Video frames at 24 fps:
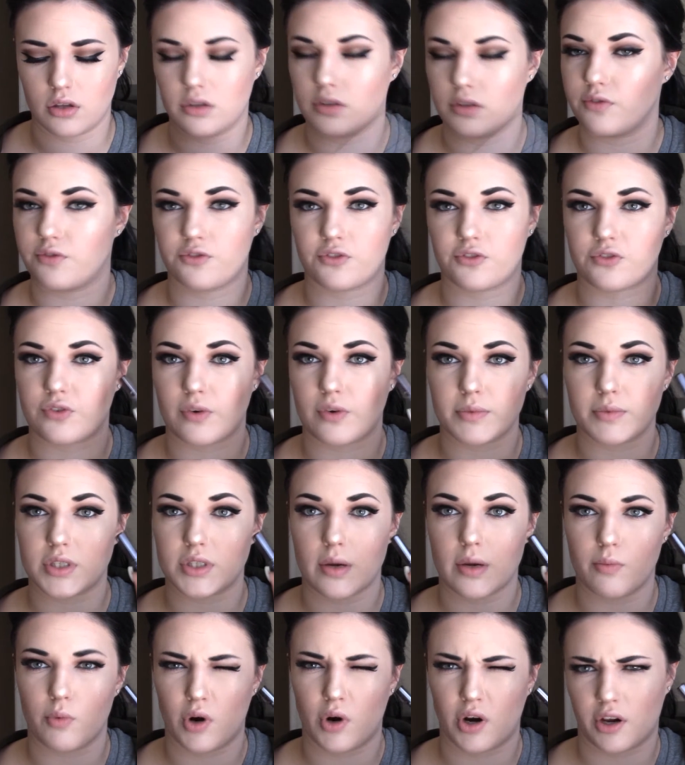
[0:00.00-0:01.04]
from
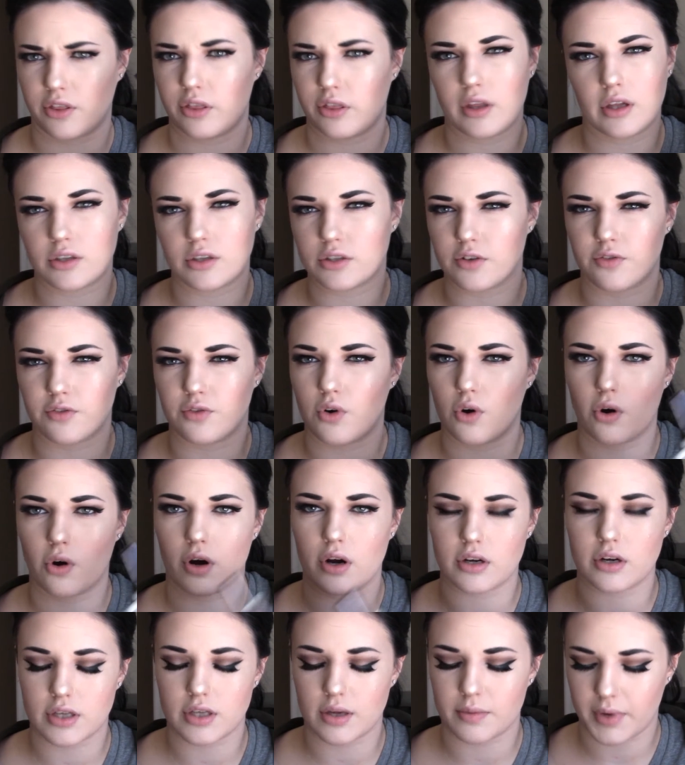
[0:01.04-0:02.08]
somewhere, I think Sephora
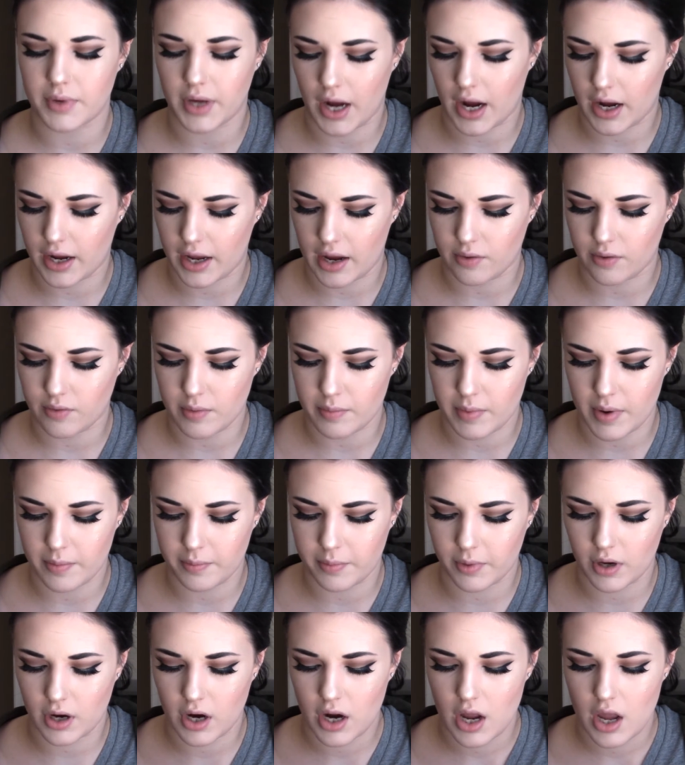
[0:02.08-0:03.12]
or something, I can't
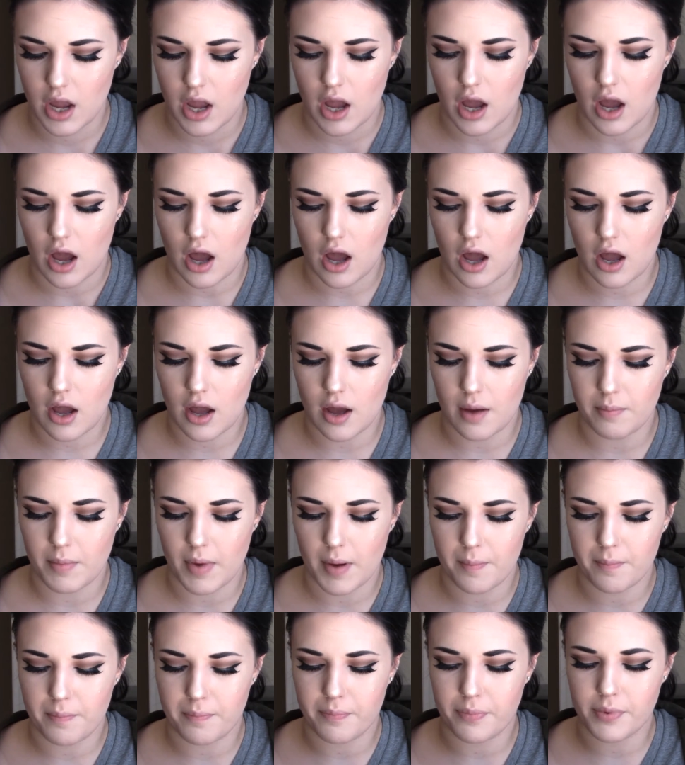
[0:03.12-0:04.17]
remember.
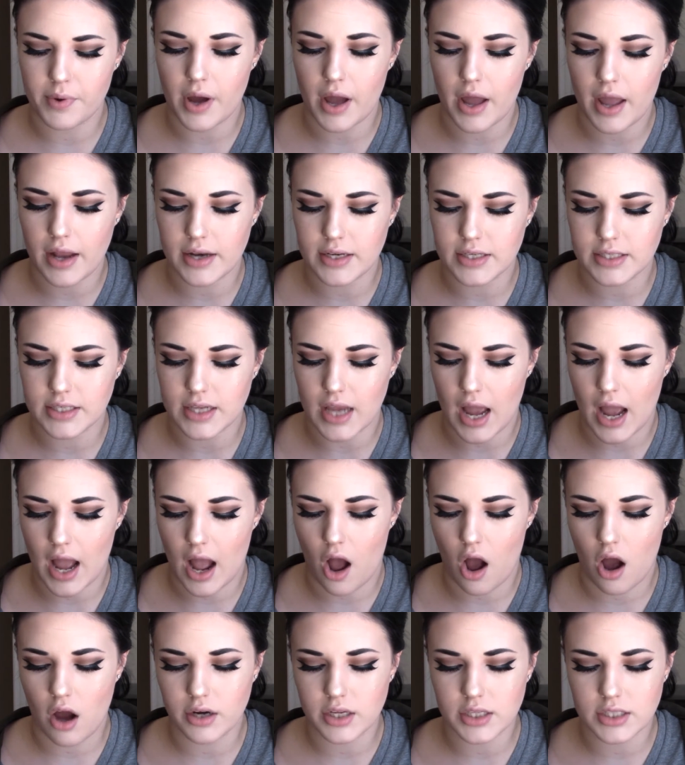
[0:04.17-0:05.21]
But
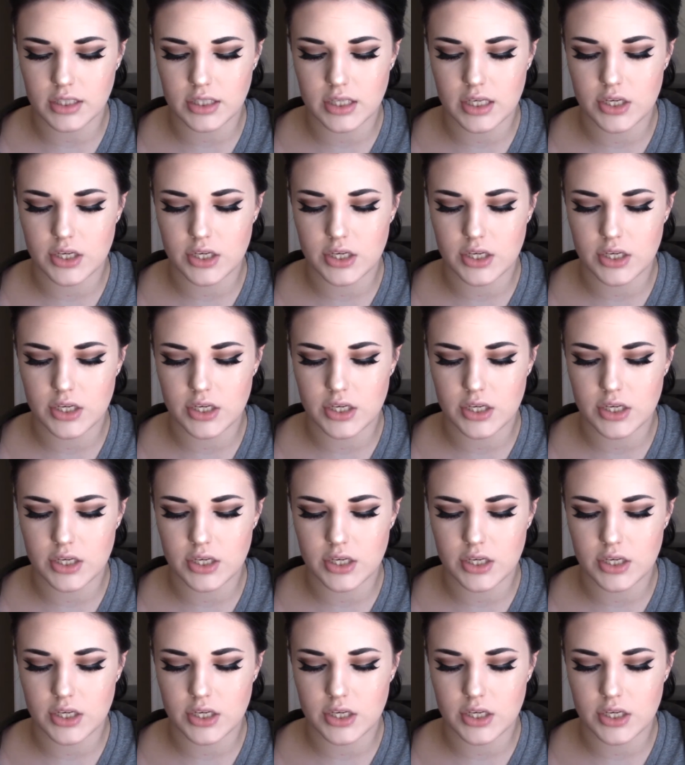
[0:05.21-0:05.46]
honestly,